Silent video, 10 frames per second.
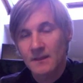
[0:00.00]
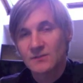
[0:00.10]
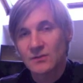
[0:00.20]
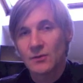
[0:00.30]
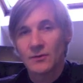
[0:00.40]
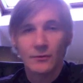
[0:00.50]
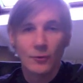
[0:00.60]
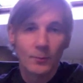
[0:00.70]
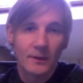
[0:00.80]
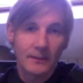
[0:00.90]
So that
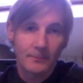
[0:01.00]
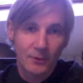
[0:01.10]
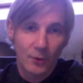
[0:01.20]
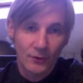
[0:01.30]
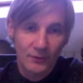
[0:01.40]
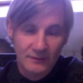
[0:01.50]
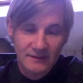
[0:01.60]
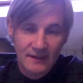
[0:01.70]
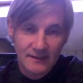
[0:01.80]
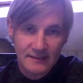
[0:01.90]
nobody beyond the
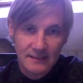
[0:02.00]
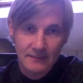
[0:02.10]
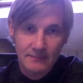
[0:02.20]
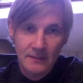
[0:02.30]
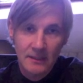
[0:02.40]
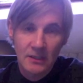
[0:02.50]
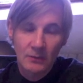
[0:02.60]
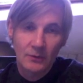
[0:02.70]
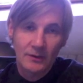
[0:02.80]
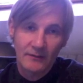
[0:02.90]
research team
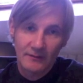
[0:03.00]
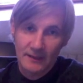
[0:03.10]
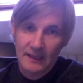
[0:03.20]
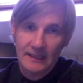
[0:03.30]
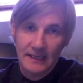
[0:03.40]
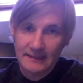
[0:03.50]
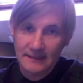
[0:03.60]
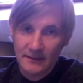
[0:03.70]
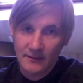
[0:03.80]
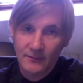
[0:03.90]
would have any
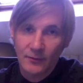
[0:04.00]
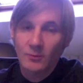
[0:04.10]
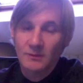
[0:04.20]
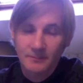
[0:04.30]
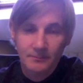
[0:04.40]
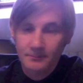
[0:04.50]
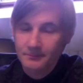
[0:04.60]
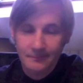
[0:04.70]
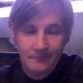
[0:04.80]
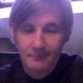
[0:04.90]
idea of who was
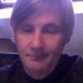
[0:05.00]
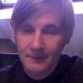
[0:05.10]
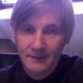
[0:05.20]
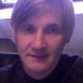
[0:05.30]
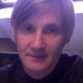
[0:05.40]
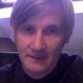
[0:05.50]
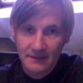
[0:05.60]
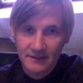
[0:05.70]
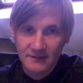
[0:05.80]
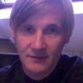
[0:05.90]
participating
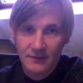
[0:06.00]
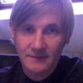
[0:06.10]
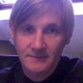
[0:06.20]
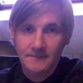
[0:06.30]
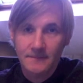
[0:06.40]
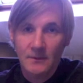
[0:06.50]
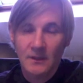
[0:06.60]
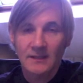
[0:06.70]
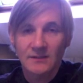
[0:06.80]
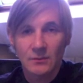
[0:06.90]
in the studies.
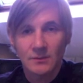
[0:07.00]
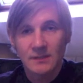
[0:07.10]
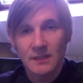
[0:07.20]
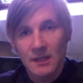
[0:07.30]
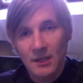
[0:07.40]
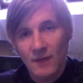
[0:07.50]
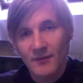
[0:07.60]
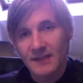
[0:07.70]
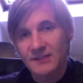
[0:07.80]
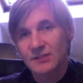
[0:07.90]
Okay, so it was
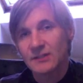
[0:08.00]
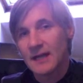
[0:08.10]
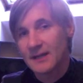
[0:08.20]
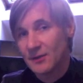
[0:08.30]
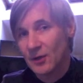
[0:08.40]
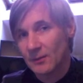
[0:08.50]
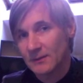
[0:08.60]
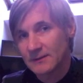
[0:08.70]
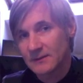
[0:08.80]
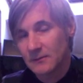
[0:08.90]
confidential and
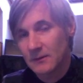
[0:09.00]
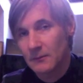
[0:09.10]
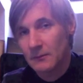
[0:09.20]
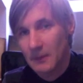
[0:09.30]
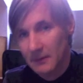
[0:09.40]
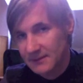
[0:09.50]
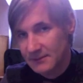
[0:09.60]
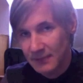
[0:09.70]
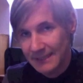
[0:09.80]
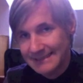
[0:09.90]
anonymous. And there's
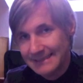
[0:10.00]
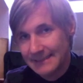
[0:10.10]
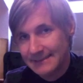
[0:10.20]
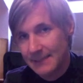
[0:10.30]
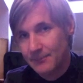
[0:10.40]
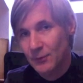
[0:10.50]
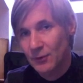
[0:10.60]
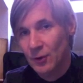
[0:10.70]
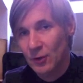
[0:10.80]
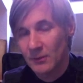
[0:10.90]
a really set
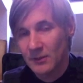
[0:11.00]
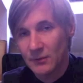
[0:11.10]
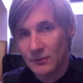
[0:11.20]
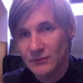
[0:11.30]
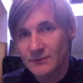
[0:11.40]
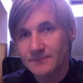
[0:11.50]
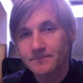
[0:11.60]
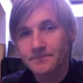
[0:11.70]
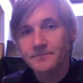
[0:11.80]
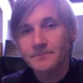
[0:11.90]
protocol that we used.
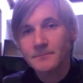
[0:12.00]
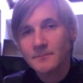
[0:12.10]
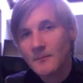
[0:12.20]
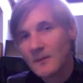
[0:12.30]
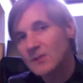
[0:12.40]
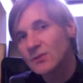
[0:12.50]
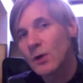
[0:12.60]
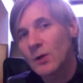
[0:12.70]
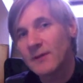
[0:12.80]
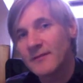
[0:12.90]
So
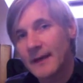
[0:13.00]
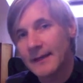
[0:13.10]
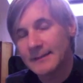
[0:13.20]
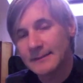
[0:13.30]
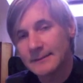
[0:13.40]
what do we find?